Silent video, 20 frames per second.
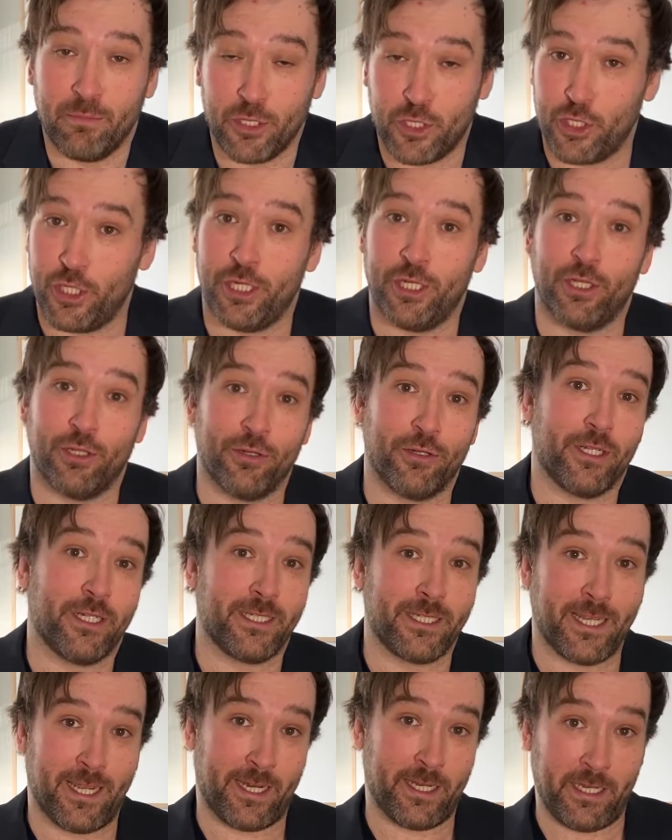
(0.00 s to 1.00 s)
machine learning
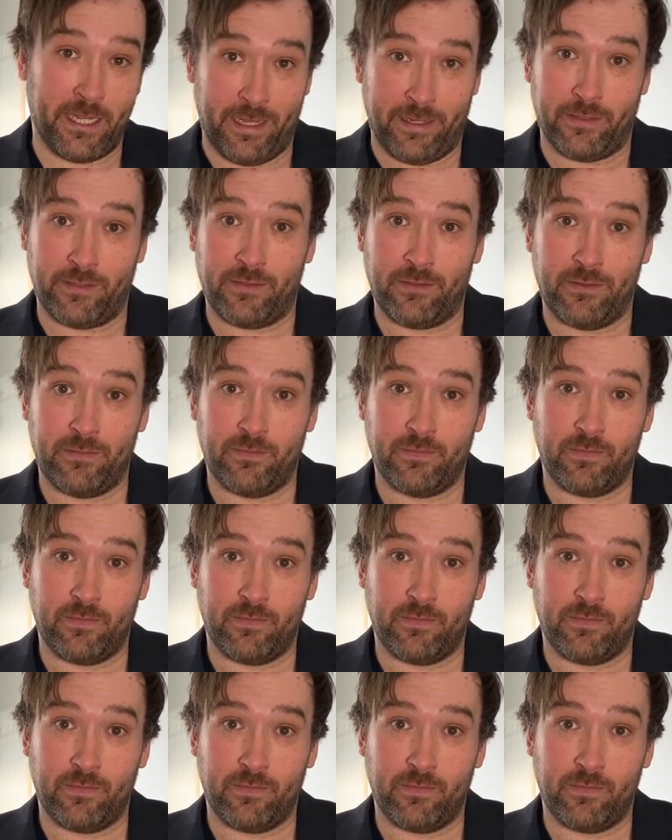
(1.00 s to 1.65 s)
techniques.